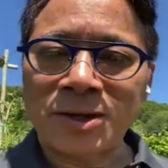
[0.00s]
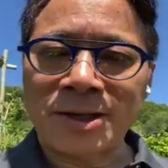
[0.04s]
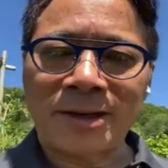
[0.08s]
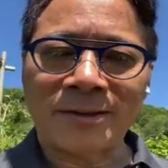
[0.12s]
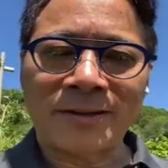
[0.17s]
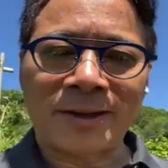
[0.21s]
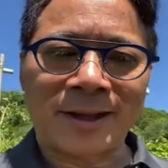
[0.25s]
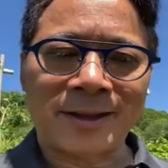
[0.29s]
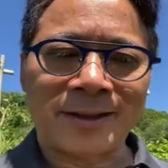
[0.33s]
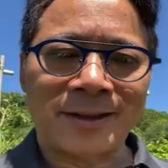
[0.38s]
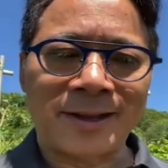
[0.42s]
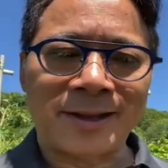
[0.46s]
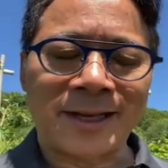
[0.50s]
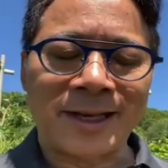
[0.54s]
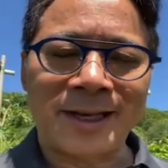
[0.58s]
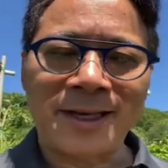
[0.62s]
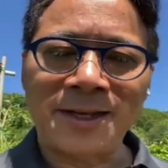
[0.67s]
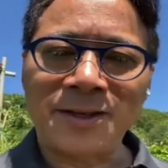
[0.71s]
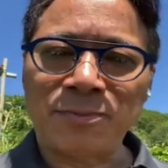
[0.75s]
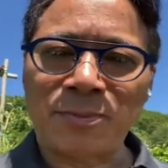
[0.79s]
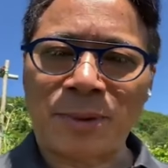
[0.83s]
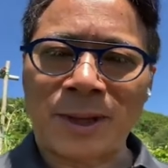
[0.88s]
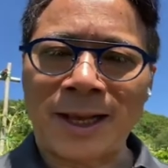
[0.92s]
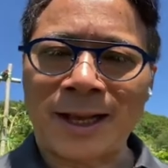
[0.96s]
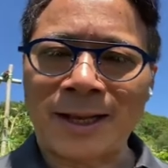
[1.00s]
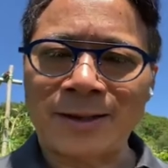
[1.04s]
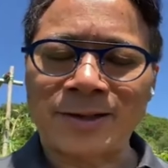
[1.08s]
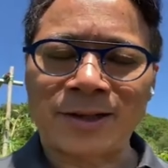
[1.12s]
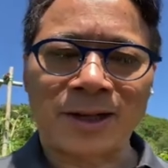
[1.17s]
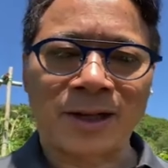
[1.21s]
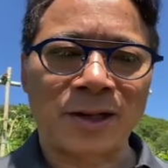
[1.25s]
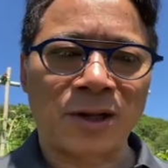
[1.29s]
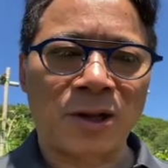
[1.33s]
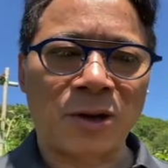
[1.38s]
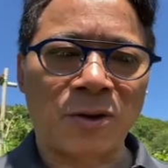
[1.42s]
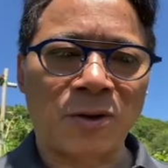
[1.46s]
turns out that these
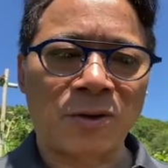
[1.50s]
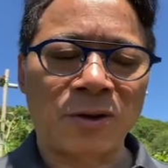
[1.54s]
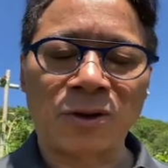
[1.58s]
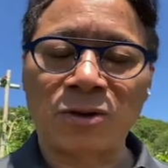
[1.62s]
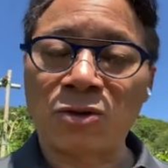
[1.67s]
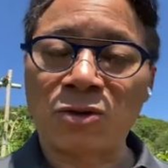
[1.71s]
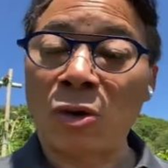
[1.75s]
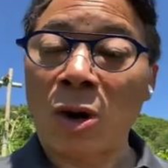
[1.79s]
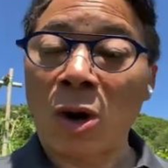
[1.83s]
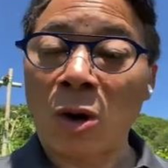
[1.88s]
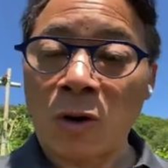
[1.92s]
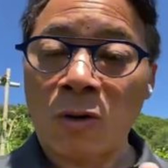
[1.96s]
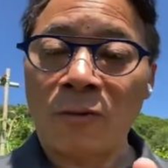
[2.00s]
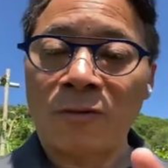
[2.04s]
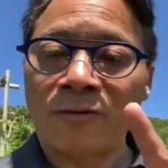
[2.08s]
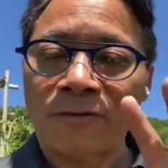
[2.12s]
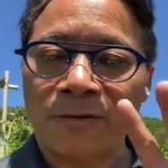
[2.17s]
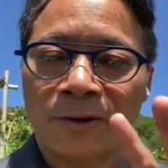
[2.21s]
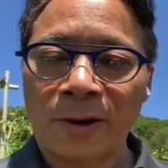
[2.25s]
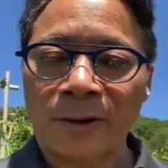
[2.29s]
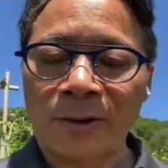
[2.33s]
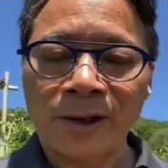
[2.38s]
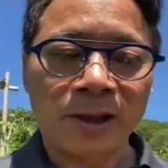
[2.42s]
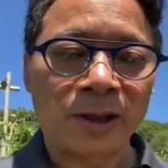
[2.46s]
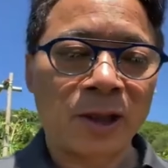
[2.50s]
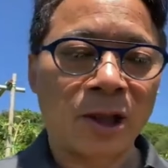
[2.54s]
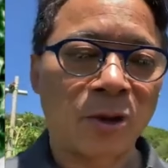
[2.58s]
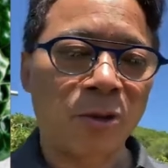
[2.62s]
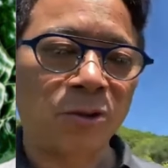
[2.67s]
plants grow very